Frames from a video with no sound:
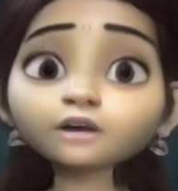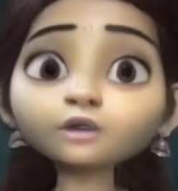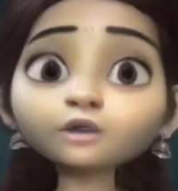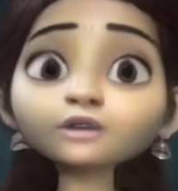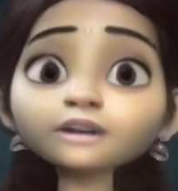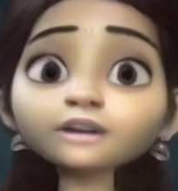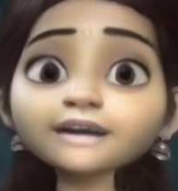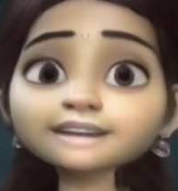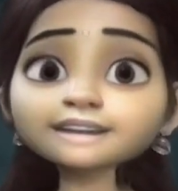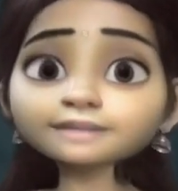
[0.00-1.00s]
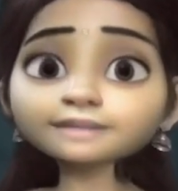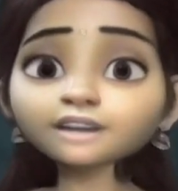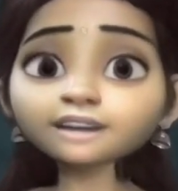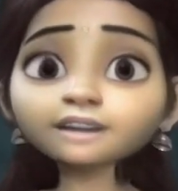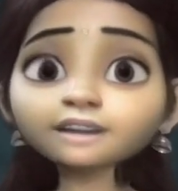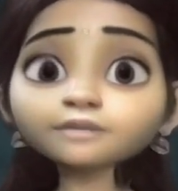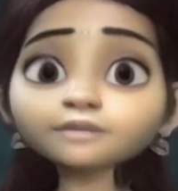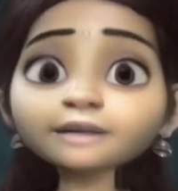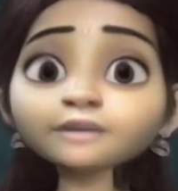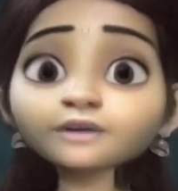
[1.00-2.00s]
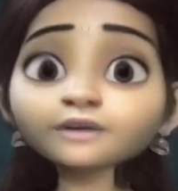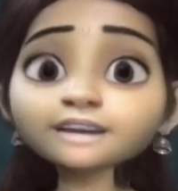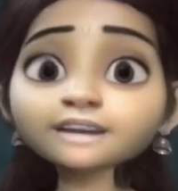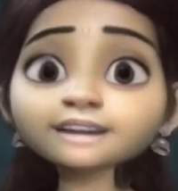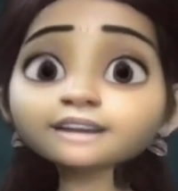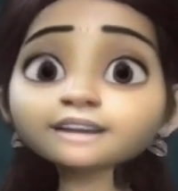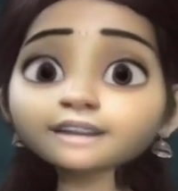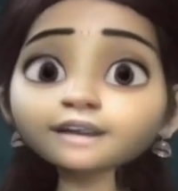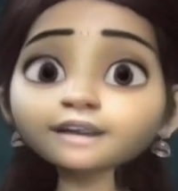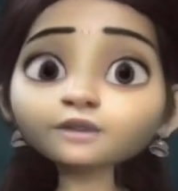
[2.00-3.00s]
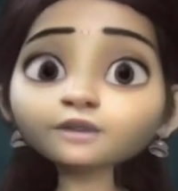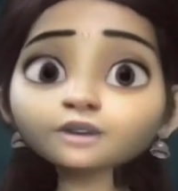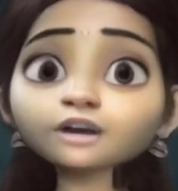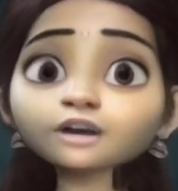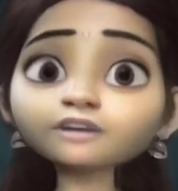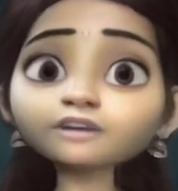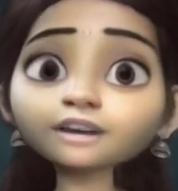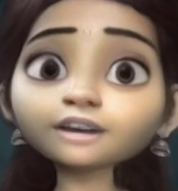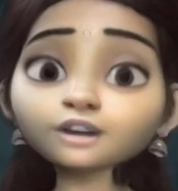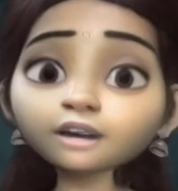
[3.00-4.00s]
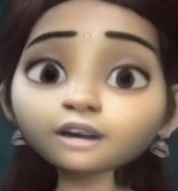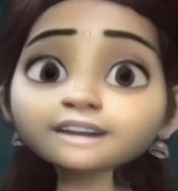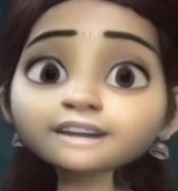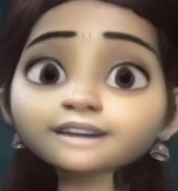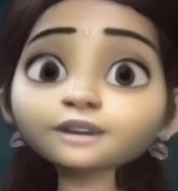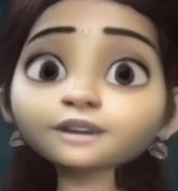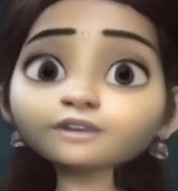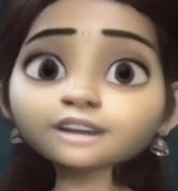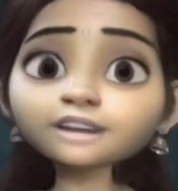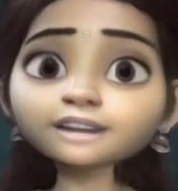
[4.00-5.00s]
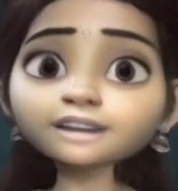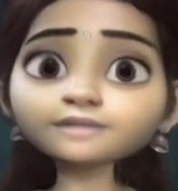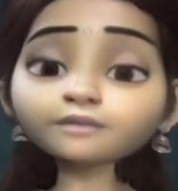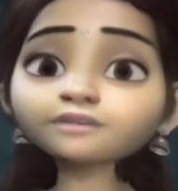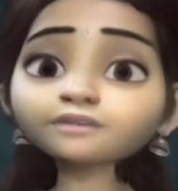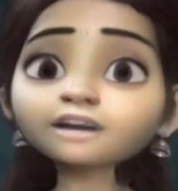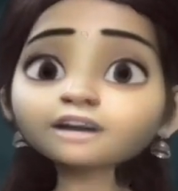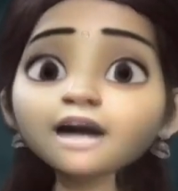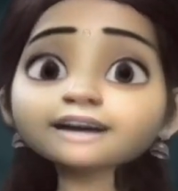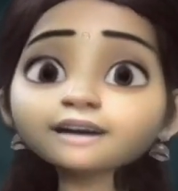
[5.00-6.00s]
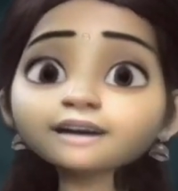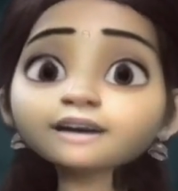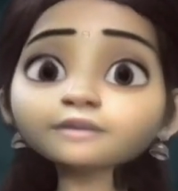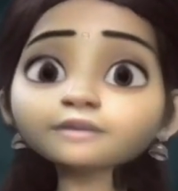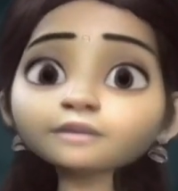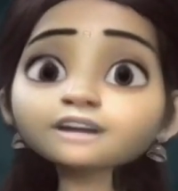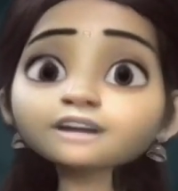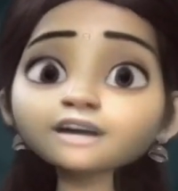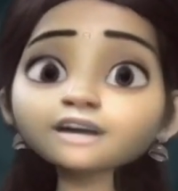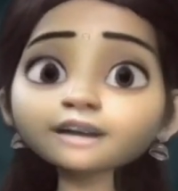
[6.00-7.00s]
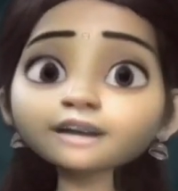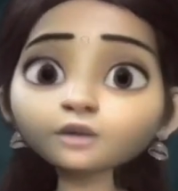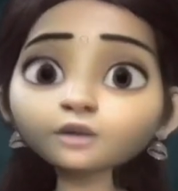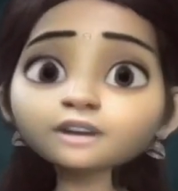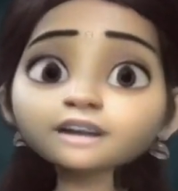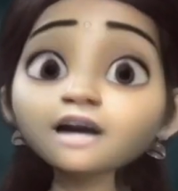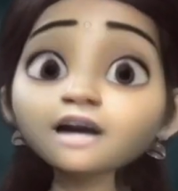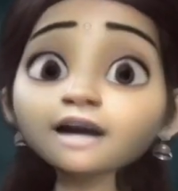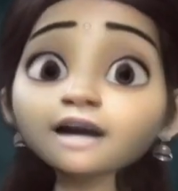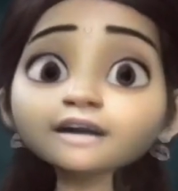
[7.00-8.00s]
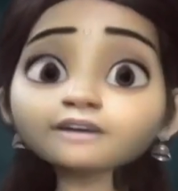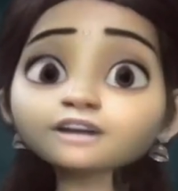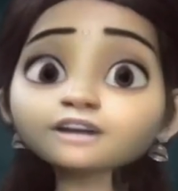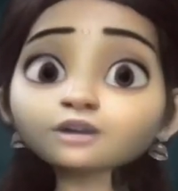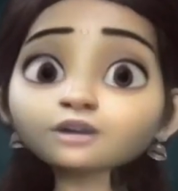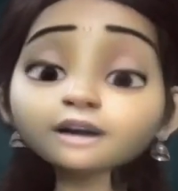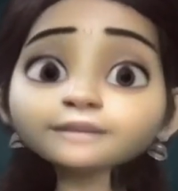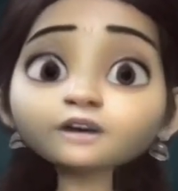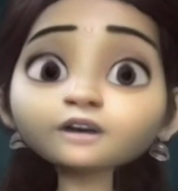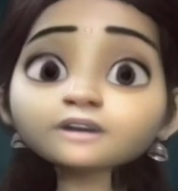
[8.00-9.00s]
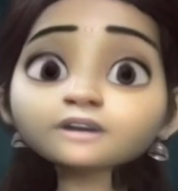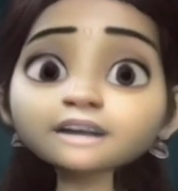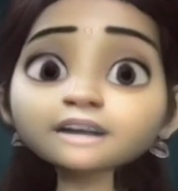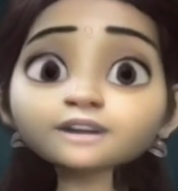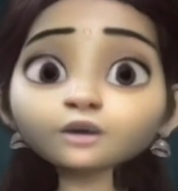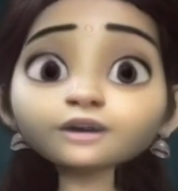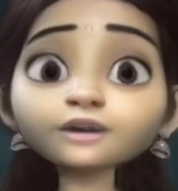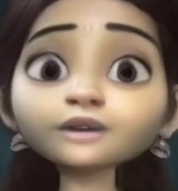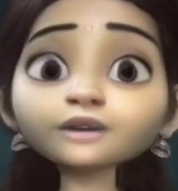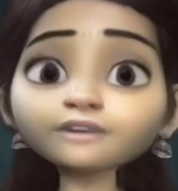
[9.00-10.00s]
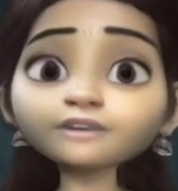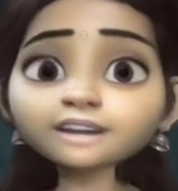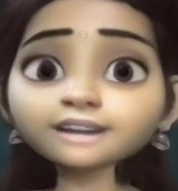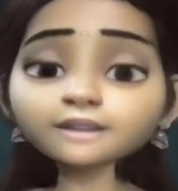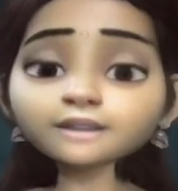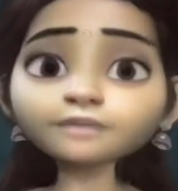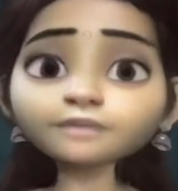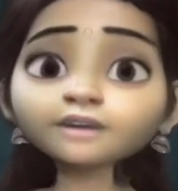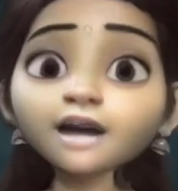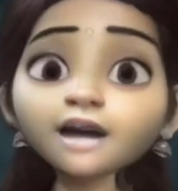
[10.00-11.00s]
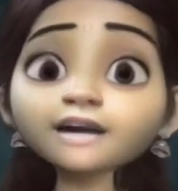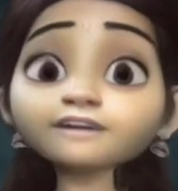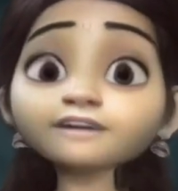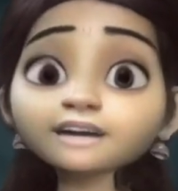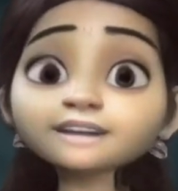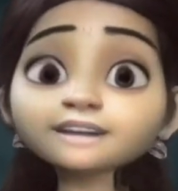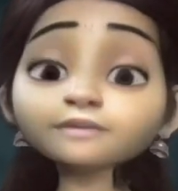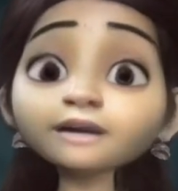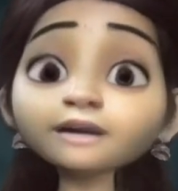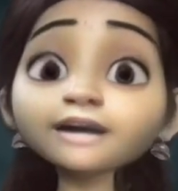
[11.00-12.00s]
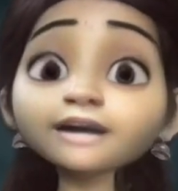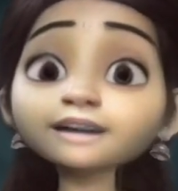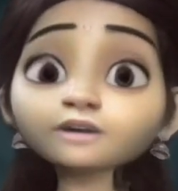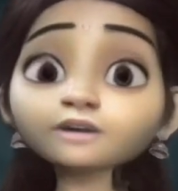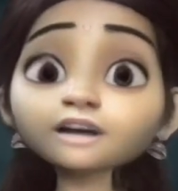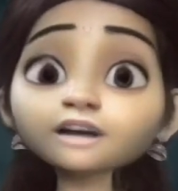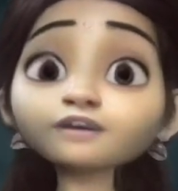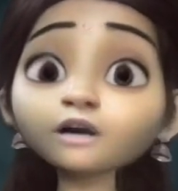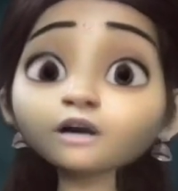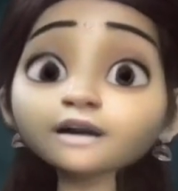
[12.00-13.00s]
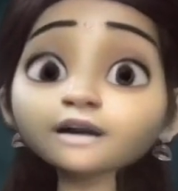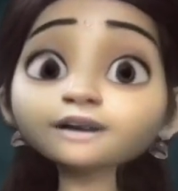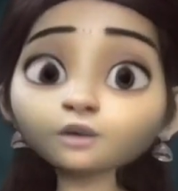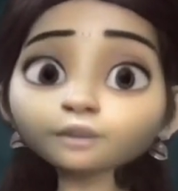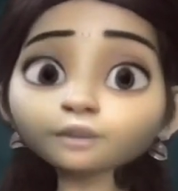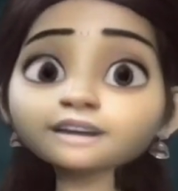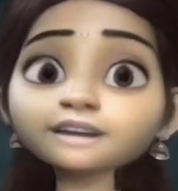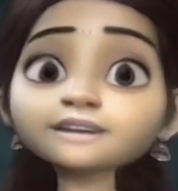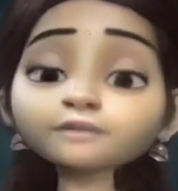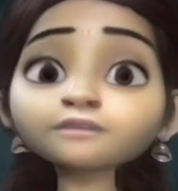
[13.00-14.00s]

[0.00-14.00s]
Go to the exam center by memorizing the GRE codes of the shortlisted universities. I didn't remember GRE codes and I was not able to send score to universities and I wasted my 8,400 rupees.